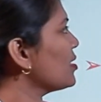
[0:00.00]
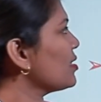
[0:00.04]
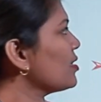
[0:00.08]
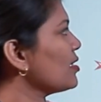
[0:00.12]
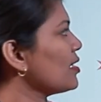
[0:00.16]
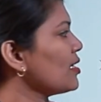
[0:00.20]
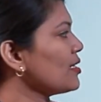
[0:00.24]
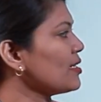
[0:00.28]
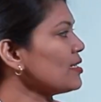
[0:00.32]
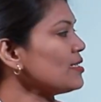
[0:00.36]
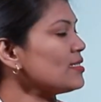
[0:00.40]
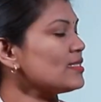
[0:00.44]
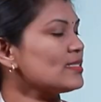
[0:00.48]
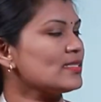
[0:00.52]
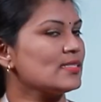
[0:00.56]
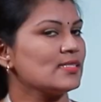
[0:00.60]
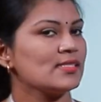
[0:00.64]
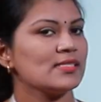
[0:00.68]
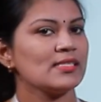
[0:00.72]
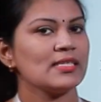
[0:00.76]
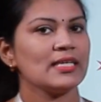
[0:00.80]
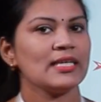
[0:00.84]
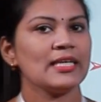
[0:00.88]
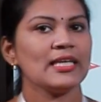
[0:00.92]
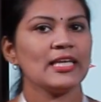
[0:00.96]
That
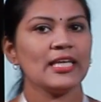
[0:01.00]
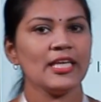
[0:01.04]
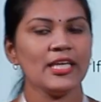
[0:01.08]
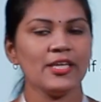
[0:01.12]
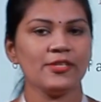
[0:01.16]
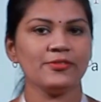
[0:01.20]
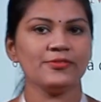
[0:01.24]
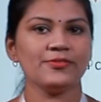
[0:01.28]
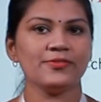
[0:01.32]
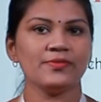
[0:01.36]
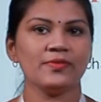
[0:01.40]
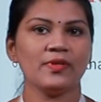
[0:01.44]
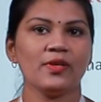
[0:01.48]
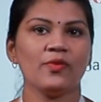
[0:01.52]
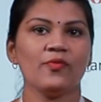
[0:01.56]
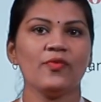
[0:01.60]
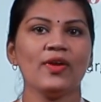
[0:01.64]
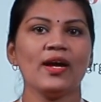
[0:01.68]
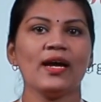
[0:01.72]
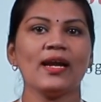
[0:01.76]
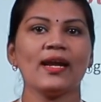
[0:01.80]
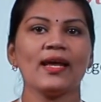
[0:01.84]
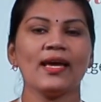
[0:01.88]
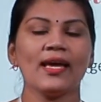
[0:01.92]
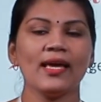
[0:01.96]
is, if we
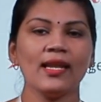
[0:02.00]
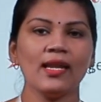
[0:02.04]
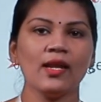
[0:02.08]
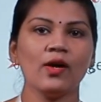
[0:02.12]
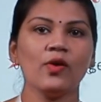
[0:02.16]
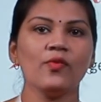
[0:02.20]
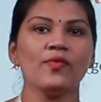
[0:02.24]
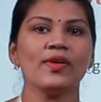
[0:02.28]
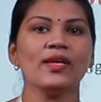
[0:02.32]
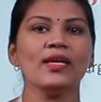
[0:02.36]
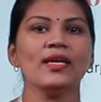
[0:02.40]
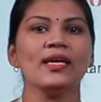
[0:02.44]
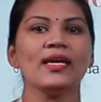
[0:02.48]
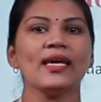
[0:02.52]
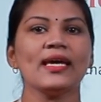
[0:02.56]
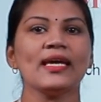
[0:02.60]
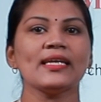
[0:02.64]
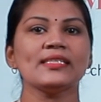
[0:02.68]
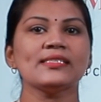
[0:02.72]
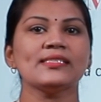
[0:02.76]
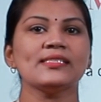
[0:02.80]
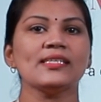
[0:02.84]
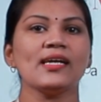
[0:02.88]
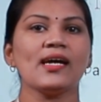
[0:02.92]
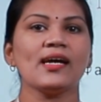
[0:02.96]
are allowing
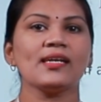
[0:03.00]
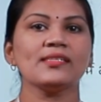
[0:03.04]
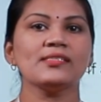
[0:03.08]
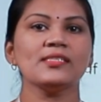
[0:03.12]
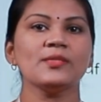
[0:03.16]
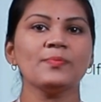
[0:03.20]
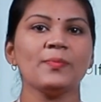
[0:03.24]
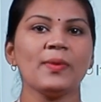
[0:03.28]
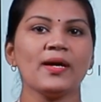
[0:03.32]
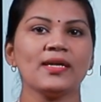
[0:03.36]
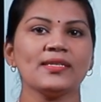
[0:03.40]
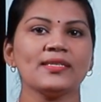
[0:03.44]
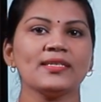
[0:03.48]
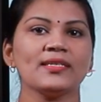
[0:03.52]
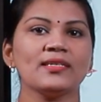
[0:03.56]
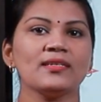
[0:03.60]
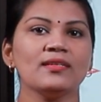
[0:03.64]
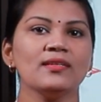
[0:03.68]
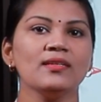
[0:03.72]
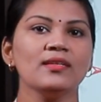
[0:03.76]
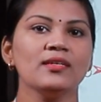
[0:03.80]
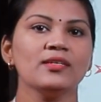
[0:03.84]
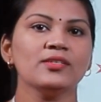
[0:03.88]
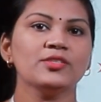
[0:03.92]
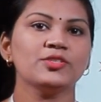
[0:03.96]
a charged
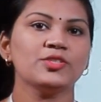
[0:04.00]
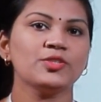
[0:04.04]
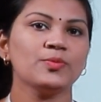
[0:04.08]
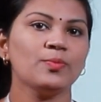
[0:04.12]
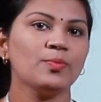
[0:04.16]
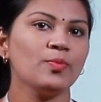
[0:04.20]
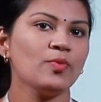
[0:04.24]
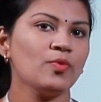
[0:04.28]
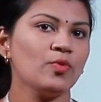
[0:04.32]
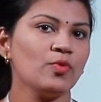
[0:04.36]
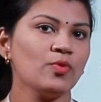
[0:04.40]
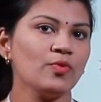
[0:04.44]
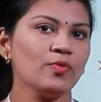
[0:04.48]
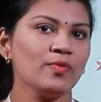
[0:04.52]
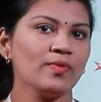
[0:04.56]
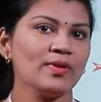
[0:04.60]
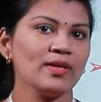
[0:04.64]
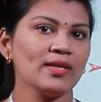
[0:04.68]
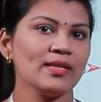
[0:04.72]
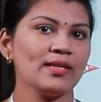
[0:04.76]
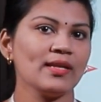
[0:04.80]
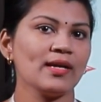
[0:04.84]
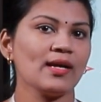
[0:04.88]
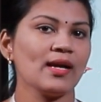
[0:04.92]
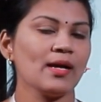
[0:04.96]
particle to move
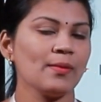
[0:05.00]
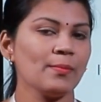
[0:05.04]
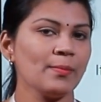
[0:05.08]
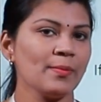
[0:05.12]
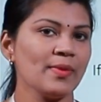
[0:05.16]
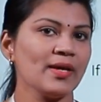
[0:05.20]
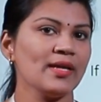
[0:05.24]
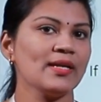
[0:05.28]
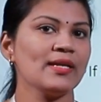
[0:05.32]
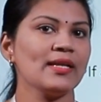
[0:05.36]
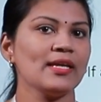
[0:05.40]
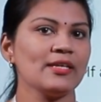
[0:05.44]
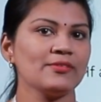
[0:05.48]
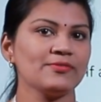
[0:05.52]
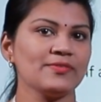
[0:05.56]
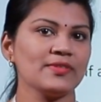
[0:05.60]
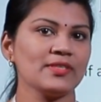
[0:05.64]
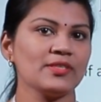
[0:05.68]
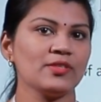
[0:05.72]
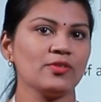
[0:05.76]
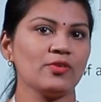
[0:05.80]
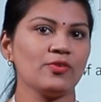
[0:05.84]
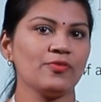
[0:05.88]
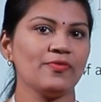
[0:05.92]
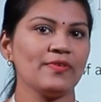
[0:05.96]
in a combined
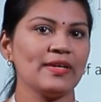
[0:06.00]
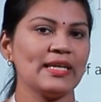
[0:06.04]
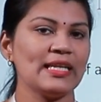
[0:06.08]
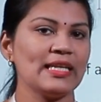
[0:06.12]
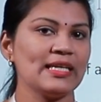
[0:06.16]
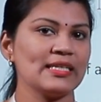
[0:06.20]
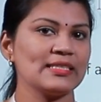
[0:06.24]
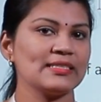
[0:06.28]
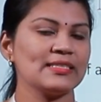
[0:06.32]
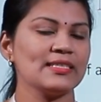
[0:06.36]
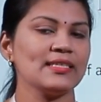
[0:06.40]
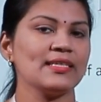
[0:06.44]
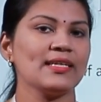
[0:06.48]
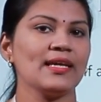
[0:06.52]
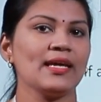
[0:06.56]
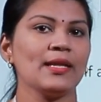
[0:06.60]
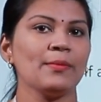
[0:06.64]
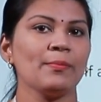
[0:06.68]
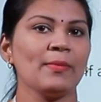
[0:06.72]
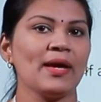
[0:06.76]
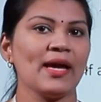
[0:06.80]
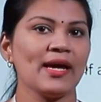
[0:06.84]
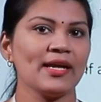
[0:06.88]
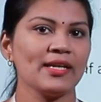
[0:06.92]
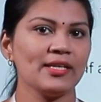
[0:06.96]
effect of electric
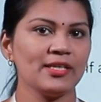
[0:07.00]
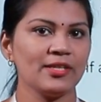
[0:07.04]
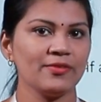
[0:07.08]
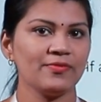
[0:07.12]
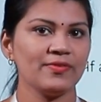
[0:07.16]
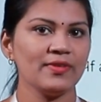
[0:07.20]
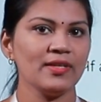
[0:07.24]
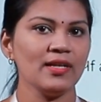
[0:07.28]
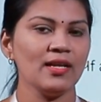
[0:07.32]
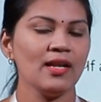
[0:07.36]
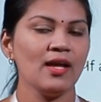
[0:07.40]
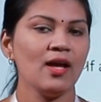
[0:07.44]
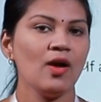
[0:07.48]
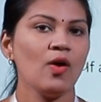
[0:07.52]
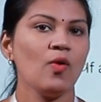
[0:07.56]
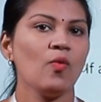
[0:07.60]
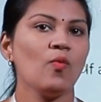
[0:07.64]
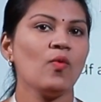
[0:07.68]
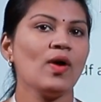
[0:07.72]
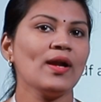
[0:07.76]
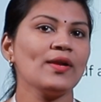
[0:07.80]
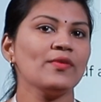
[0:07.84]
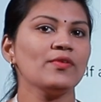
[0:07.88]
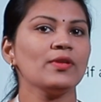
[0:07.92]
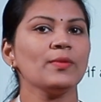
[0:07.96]
and magnetic field,
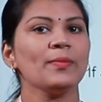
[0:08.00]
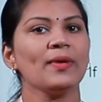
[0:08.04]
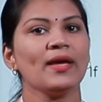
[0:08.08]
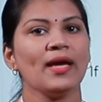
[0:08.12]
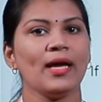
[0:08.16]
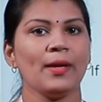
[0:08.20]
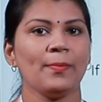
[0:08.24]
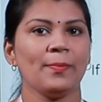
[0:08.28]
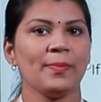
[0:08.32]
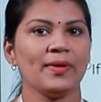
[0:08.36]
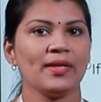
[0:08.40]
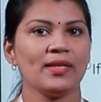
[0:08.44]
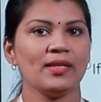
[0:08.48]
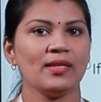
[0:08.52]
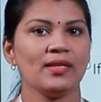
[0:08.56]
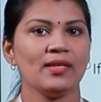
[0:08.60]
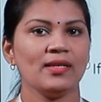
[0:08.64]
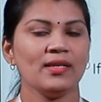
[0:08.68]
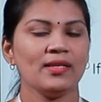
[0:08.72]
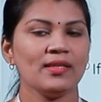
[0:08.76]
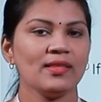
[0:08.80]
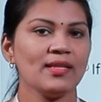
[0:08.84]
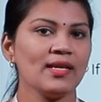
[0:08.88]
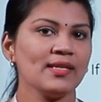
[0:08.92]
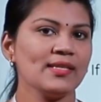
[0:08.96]
what will be happen?
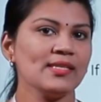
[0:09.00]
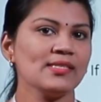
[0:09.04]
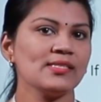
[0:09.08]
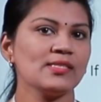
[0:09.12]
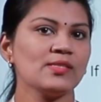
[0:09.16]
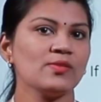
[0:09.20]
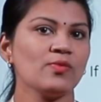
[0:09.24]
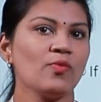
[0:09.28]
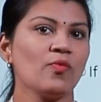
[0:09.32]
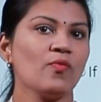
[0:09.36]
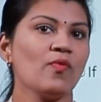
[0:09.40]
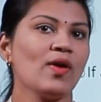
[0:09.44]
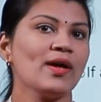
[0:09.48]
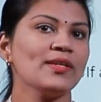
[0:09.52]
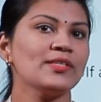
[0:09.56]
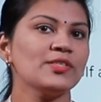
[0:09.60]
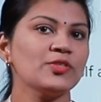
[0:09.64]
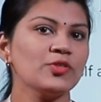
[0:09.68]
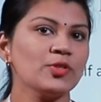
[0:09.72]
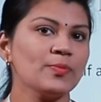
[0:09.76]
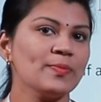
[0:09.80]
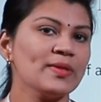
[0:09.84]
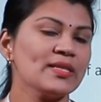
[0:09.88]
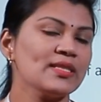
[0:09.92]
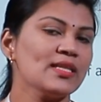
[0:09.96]
That is, what
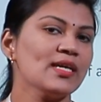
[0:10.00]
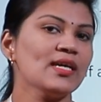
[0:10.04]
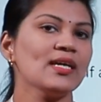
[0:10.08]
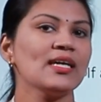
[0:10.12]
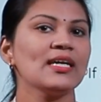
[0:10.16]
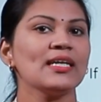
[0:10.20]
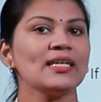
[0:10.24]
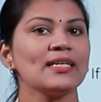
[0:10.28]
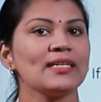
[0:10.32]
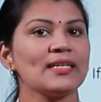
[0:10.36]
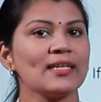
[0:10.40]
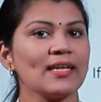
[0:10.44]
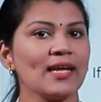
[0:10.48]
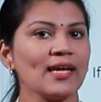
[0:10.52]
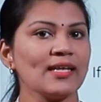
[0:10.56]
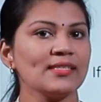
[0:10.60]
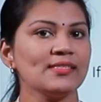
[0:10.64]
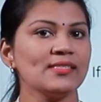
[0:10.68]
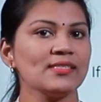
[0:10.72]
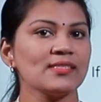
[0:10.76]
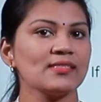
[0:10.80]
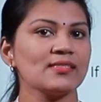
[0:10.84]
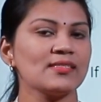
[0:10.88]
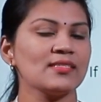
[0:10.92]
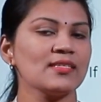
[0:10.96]
should be the
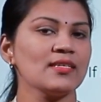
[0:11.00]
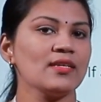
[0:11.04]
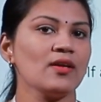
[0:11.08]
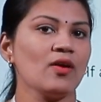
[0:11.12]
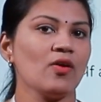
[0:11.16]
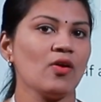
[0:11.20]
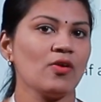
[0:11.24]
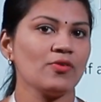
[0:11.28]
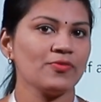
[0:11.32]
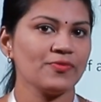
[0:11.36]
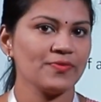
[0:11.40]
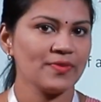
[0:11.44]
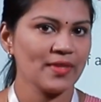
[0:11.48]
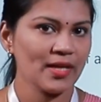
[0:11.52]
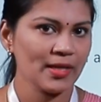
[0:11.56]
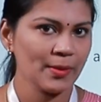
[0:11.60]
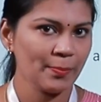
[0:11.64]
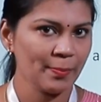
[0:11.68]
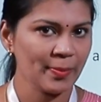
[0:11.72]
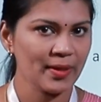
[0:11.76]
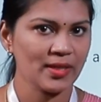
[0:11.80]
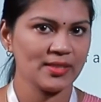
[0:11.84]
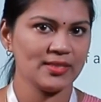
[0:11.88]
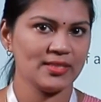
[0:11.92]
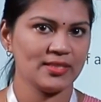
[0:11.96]
trajectory of
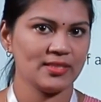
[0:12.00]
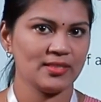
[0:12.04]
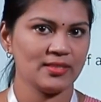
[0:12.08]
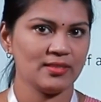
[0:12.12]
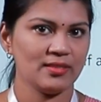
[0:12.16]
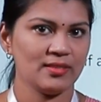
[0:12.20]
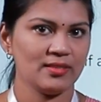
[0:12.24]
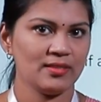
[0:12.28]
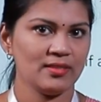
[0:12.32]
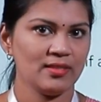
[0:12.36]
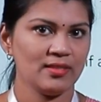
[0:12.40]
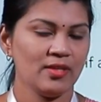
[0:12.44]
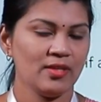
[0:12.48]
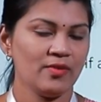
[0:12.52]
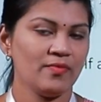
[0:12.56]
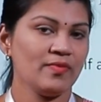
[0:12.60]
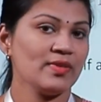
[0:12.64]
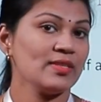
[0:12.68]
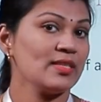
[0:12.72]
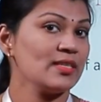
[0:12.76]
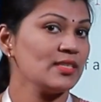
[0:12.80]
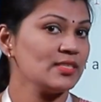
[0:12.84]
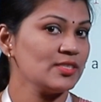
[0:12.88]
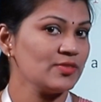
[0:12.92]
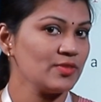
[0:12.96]
that particle,
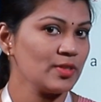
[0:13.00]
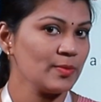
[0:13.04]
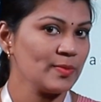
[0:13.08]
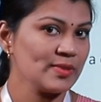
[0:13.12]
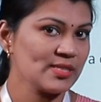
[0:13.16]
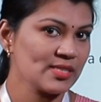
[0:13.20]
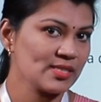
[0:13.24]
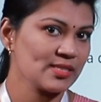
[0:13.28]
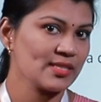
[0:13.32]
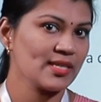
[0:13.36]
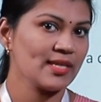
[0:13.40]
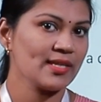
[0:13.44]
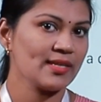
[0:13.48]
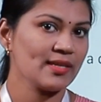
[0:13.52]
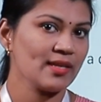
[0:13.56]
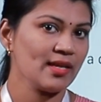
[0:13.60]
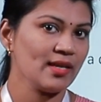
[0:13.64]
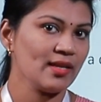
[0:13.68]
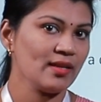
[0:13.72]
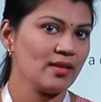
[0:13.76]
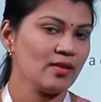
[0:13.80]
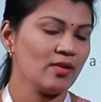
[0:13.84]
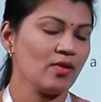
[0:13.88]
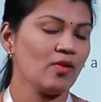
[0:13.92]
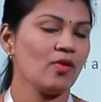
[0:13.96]
whether it will be straight
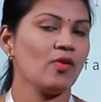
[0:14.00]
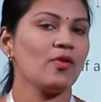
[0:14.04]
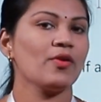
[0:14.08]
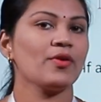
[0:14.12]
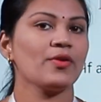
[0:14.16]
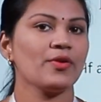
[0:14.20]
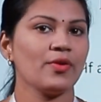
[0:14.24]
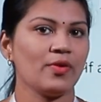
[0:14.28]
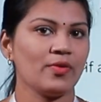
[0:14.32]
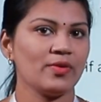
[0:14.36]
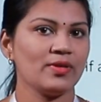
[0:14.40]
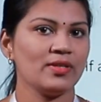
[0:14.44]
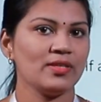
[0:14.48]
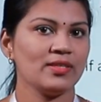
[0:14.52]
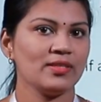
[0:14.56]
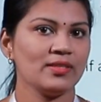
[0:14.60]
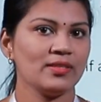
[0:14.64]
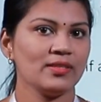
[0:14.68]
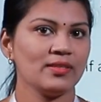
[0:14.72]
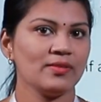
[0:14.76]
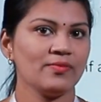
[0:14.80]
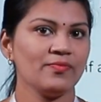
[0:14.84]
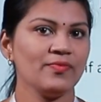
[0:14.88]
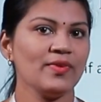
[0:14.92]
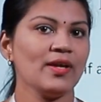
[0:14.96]
line or not.
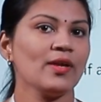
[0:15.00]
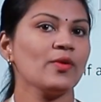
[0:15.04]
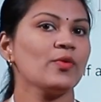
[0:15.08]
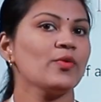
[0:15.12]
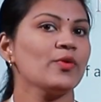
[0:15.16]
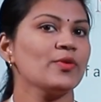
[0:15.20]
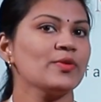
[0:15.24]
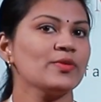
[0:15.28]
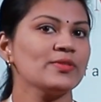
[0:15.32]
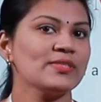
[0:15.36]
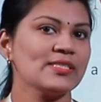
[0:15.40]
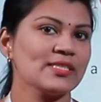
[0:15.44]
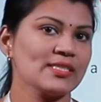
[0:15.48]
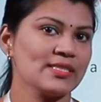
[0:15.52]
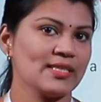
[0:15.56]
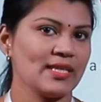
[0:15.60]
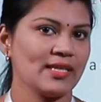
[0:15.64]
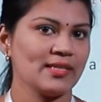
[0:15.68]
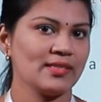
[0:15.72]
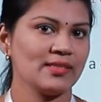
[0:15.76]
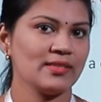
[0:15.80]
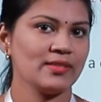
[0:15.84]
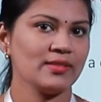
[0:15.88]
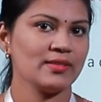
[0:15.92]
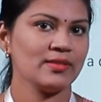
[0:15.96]
We are going to check
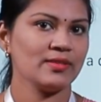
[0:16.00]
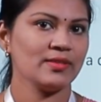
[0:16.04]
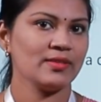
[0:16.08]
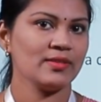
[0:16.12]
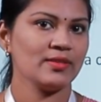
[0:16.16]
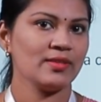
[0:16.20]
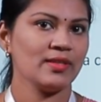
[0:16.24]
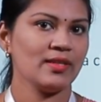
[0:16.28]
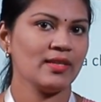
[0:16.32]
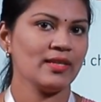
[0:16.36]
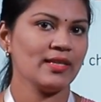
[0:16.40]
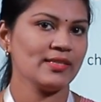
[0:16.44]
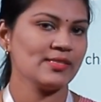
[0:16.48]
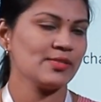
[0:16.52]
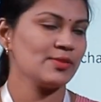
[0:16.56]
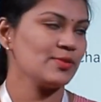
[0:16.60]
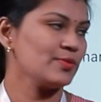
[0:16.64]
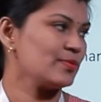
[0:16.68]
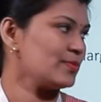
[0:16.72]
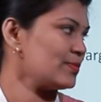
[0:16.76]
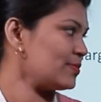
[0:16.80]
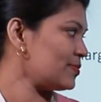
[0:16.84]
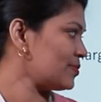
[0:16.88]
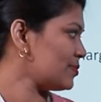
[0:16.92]
that. Let's do.